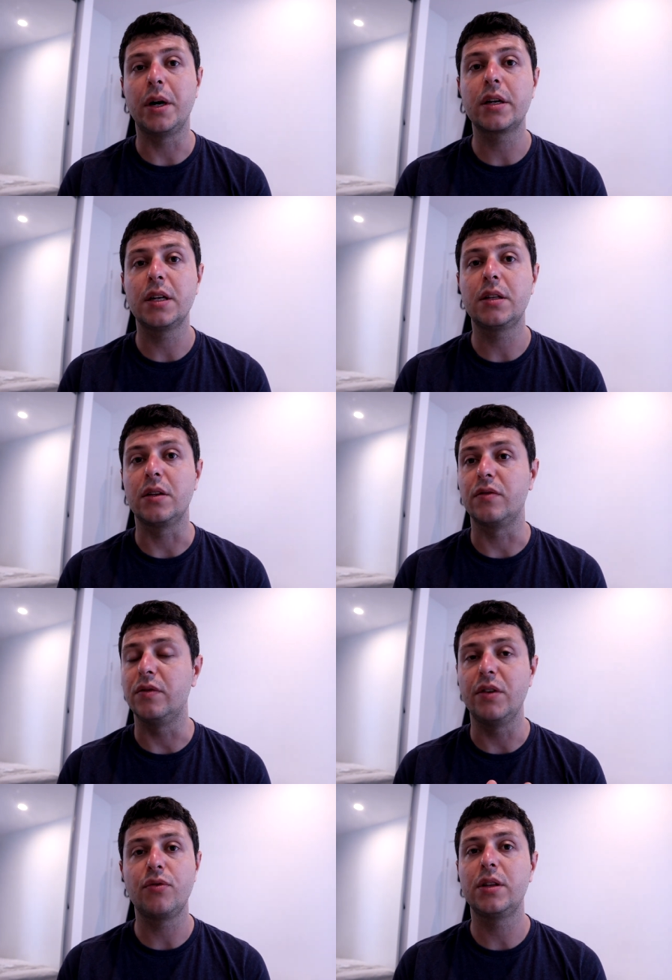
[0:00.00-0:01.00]
market
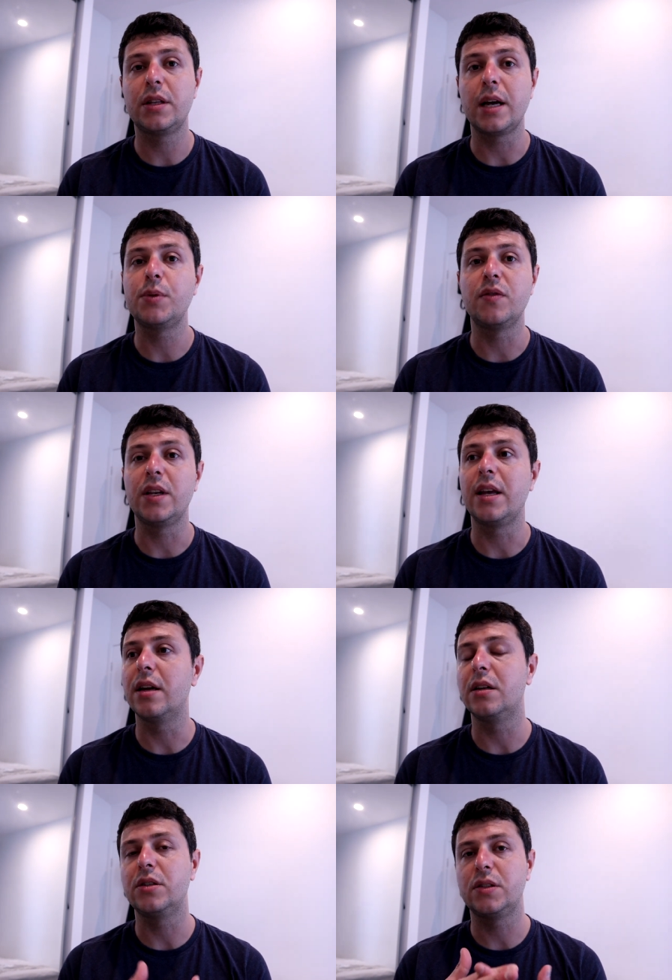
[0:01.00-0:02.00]
of different types of
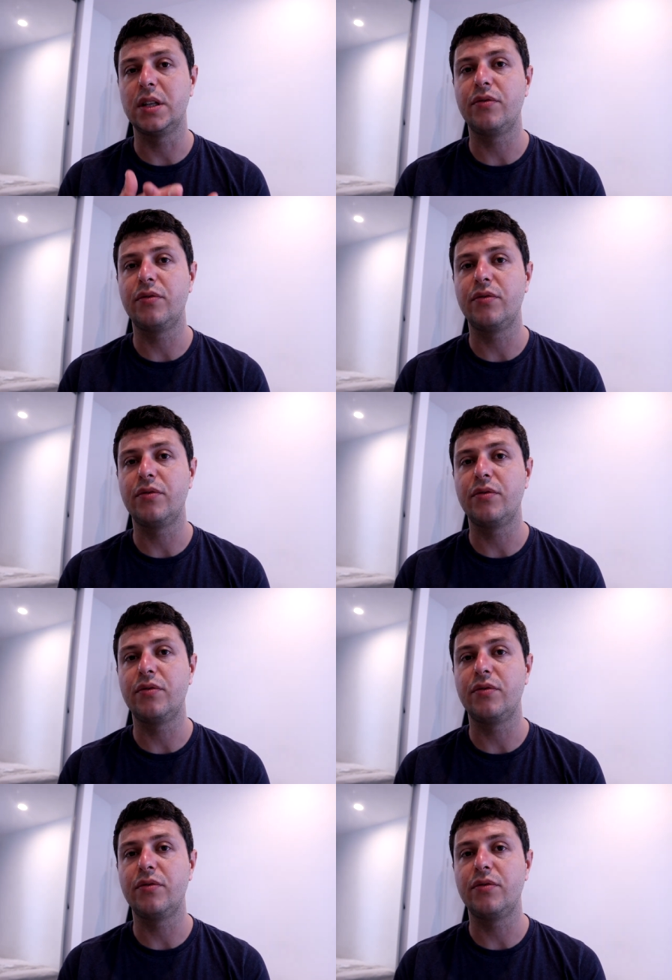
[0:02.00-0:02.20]
inhalers,